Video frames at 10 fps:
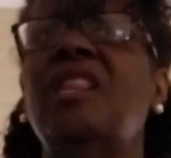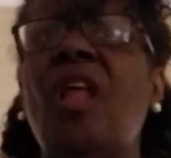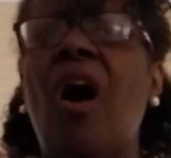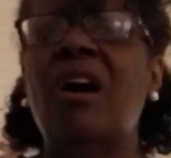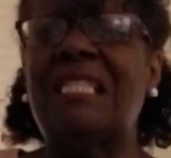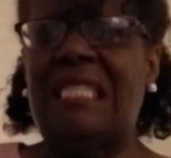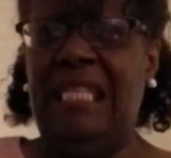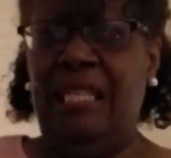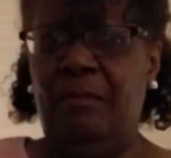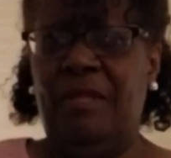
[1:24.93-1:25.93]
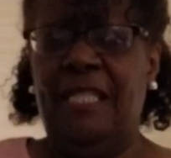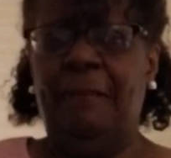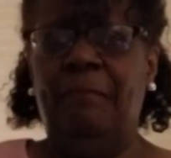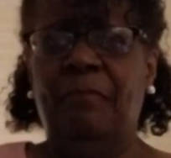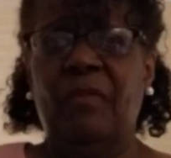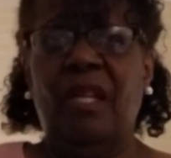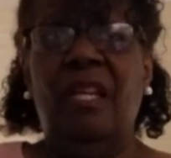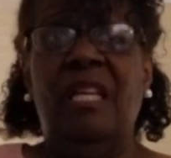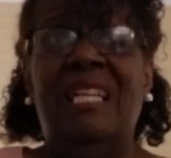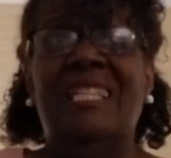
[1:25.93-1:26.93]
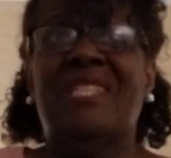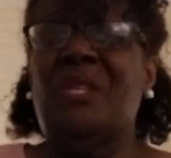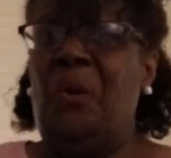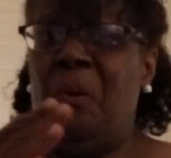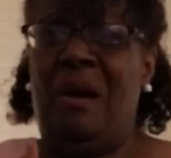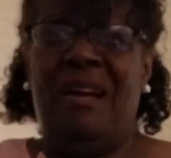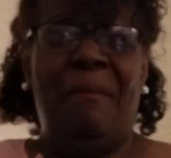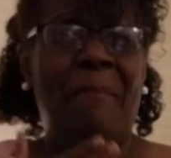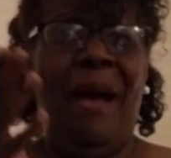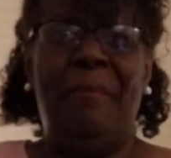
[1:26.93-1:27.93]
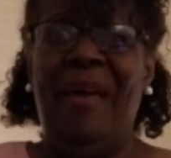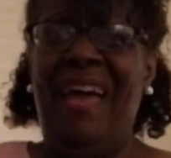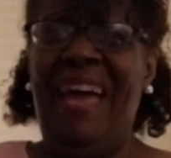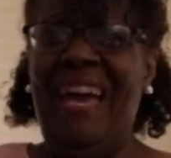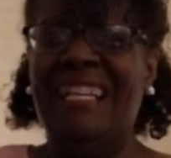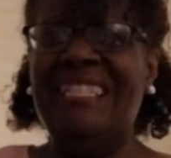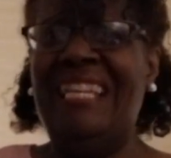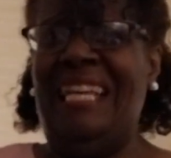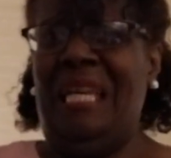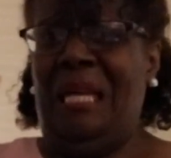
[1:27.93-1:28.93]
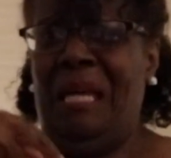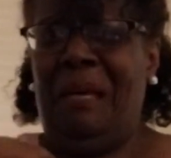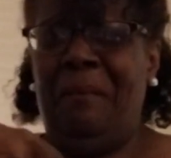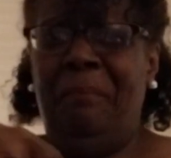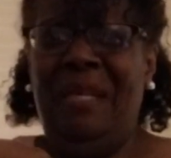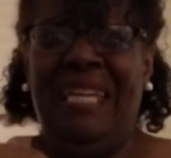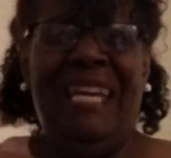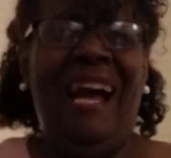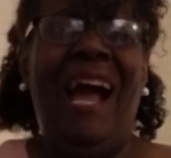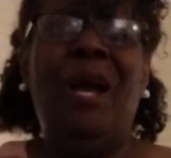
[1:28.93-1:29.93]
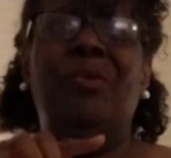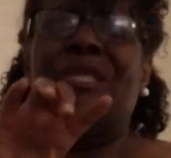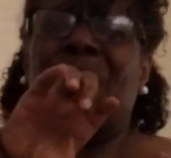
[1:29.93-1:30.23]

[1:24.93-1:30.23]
lost, empty. So my past, I was